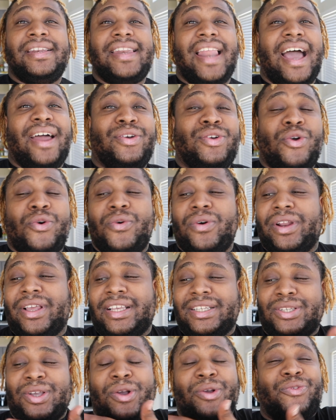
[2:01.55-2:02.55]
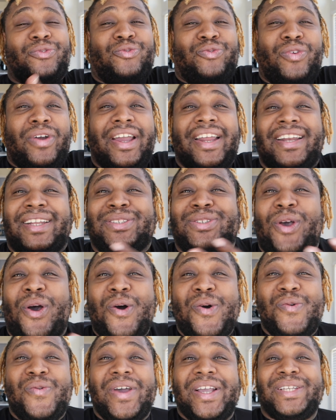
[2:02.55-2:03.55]
Not knowing because her friend is
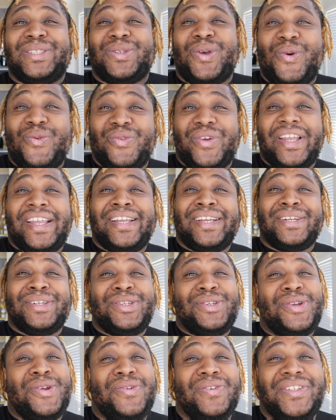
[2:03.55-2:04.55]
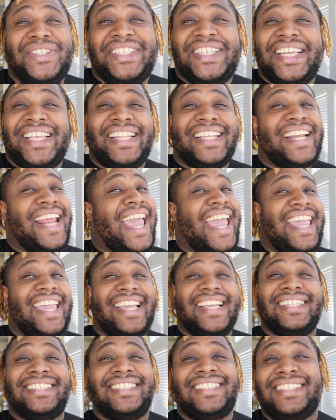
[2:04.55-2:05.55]
always over here, you know, chilling,
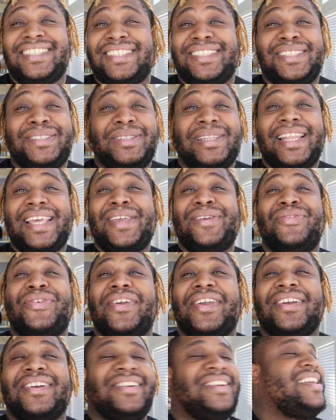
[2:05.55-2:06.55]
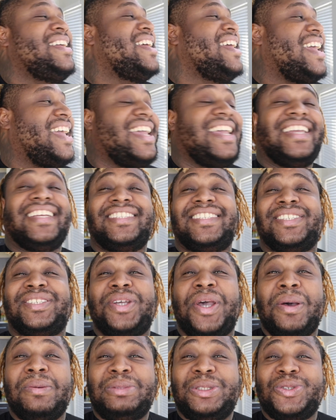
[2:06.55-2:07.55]
hanging. She should just live here and
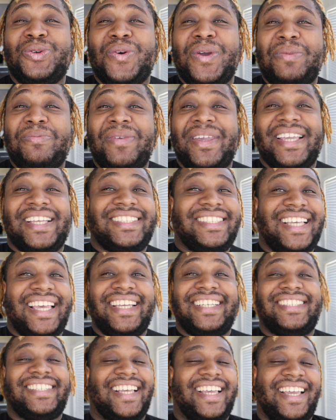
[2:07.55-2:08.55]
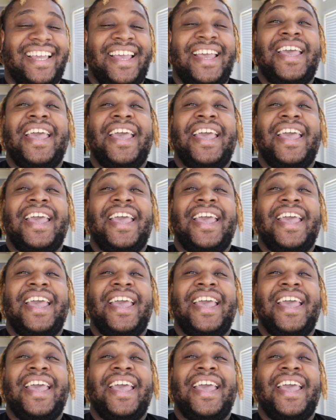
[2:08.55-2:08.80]
just come join me and Say Say.